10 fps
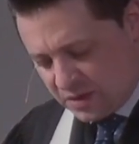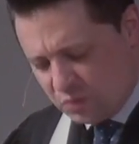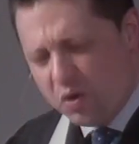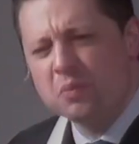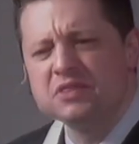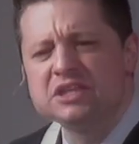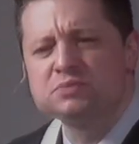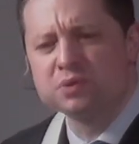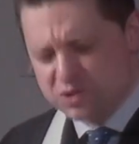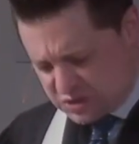What would this
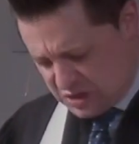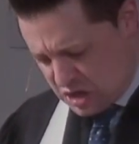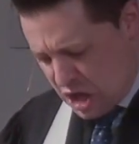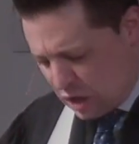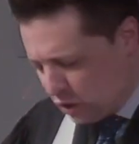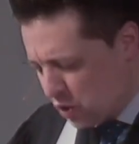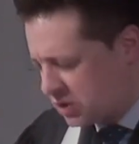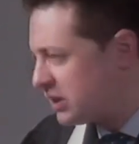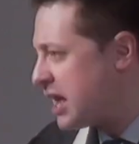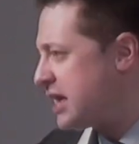person
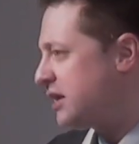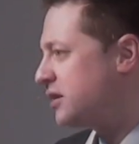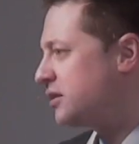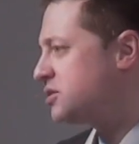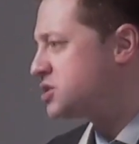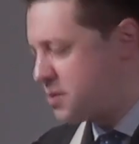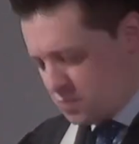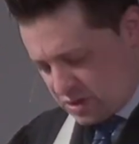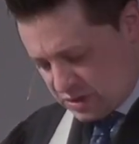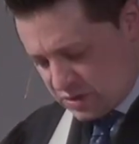look like?
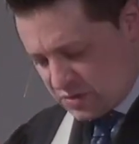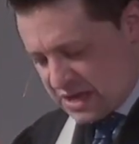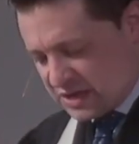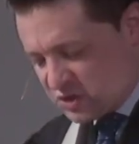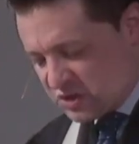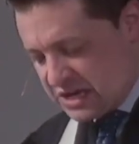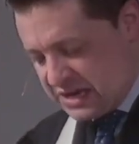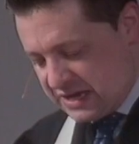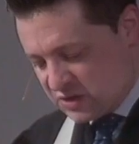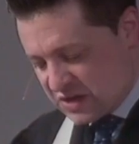Someone who
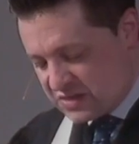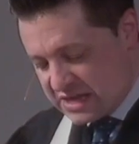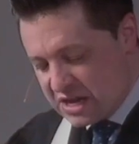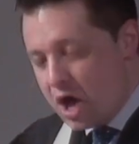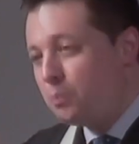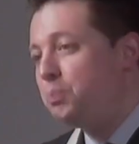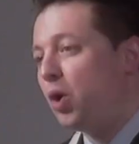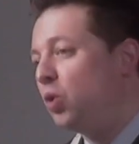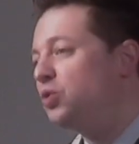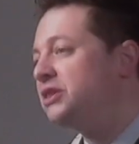sees and then
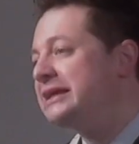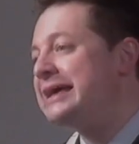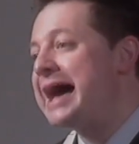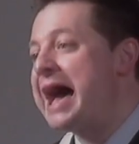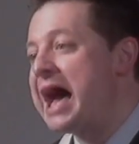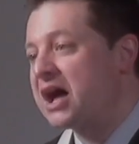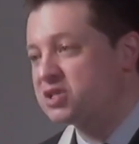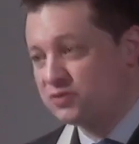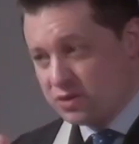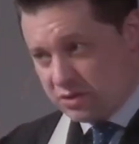boldly
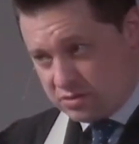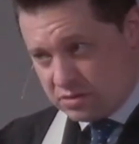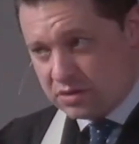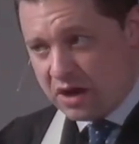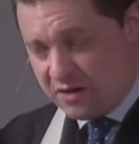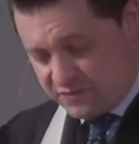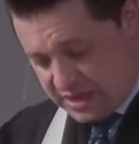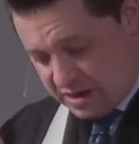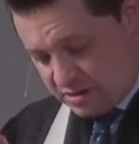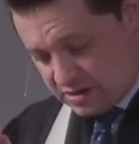acts for the good of
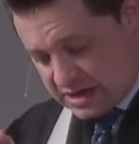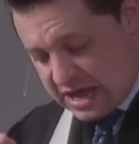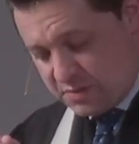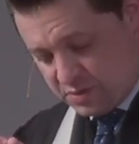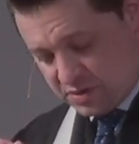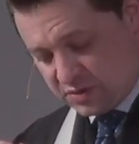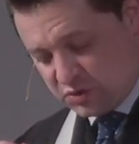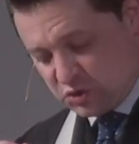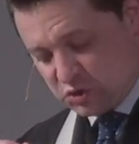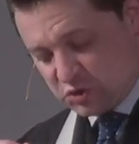their
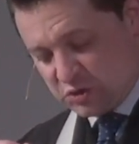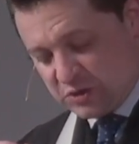neighbors.